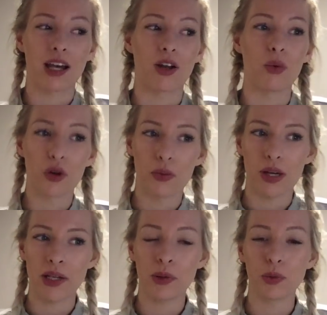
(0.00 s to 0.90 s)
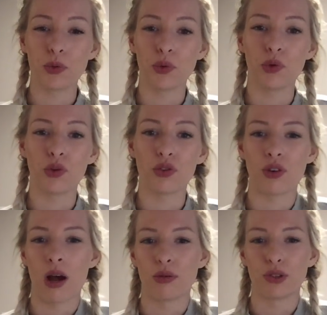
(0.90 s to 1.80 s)
and I want to be all
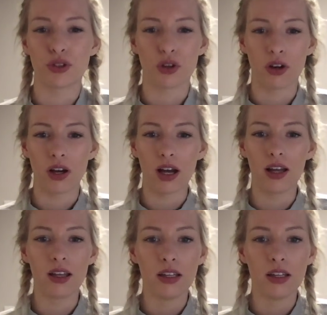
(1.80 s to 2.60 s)
round stronger.